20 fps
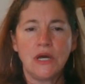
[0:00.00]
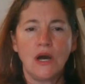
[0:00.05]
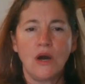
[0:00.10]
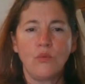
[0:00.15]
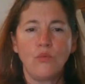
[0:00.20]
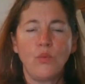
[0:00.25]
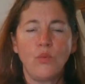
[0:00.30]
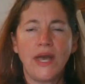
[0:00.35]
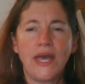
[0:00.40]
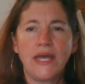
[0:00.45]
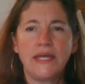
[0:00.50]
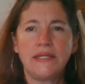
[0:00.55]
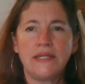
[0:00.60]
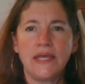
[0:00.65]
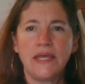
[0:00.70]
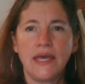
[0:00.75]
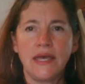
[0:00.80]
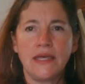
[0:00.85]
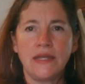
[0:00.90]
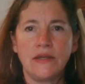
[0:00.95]
when
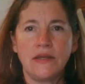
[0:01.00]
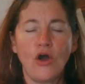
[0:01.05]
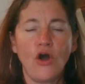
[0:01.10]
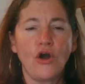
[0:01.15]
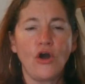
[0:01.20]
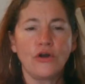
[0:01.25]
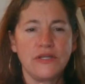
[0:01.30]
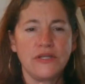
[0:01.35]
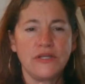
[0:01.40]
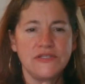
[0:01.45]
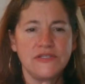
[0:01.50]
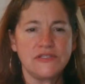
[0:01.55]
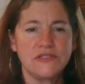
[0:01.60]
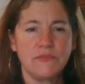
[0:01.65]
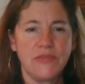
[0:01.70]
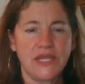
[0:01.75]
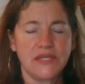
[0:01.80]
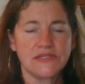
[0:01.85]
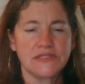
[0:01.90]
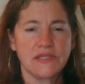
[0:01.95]
an artist
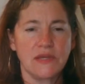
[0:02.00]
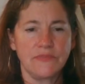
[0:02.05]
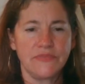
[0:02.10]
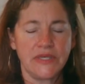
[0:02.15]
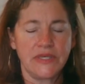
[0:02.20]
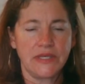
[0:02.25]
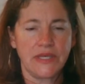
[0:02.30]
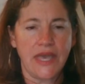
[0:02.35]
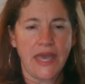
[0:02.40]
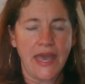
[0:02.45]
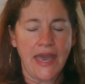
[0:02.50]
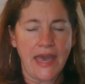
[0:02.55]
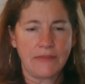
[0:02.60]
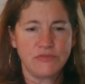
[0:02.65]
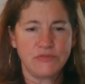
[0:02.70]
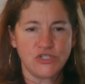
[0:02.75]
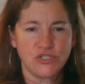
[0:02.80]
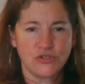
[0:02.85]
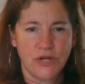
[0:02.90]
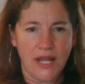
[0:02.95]
makes something
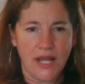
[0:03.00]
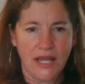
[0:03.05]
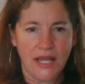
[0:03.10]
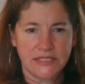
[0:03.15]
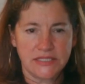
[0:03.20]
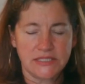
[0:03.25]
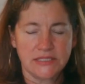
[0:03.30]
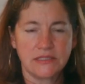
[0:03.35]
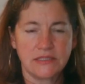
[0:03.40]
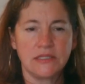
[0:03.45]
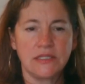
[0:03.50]
abstract